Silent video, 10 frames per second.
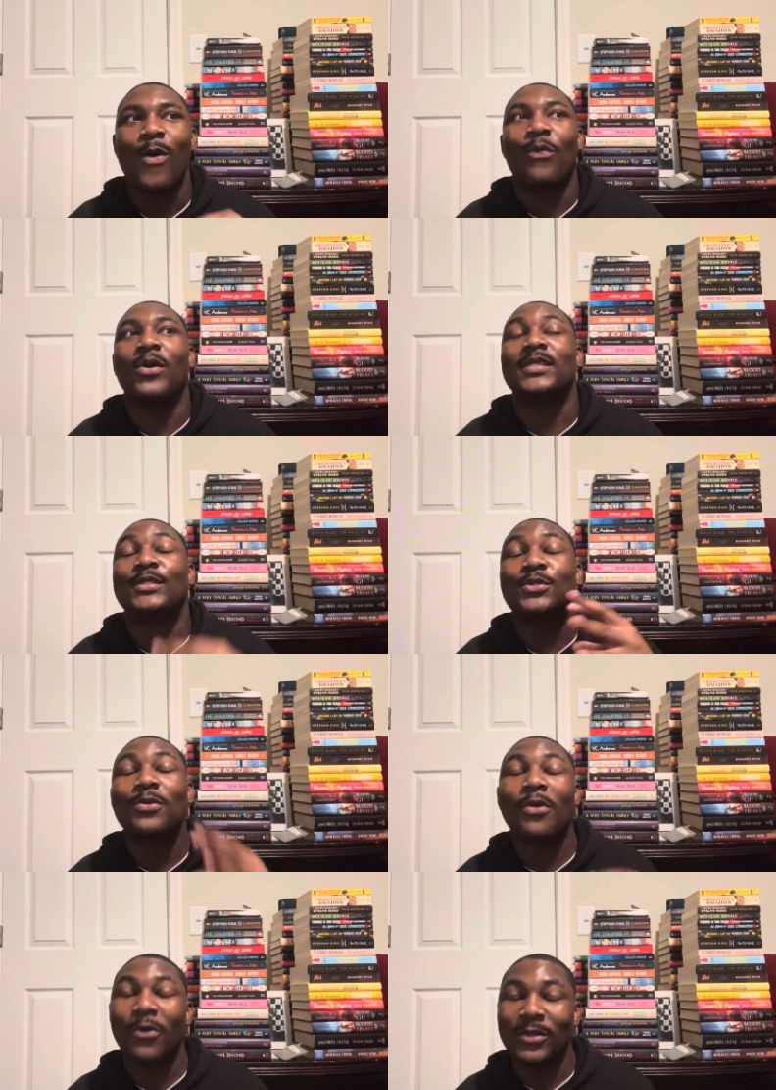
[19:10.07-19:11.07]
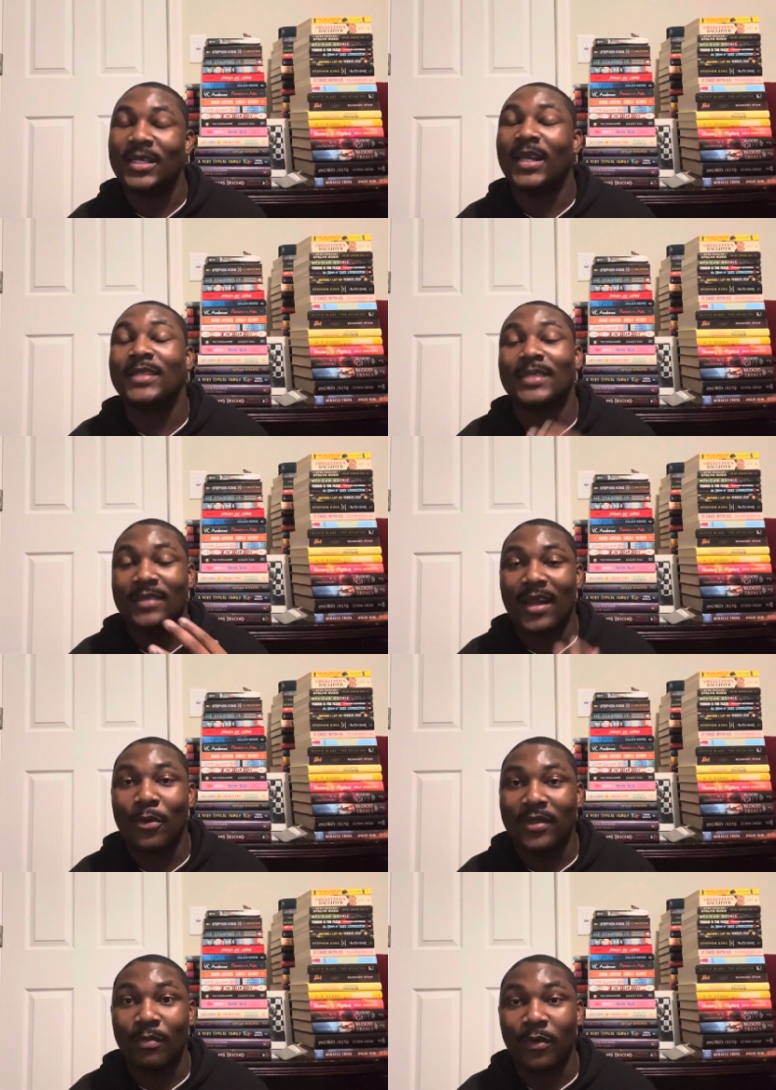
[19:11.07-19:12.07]
was it's so cozy, and that's exactly
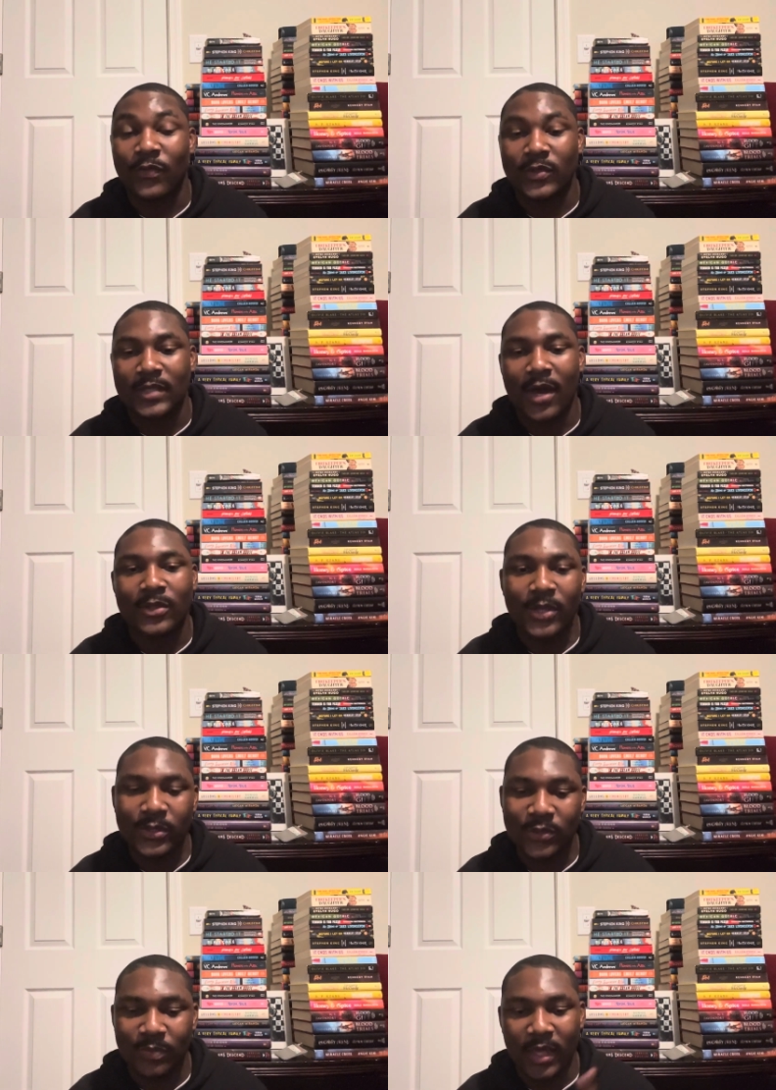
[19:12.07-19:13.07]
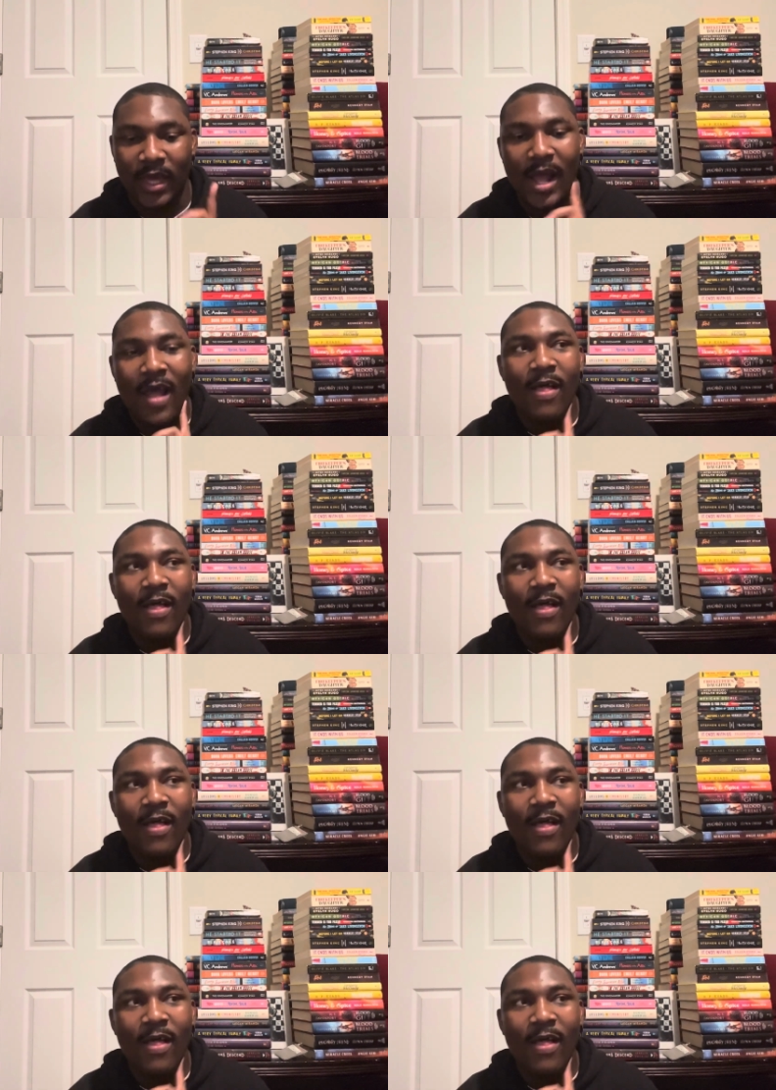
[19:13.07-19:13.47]
what that book feels like. I'll tell you something here.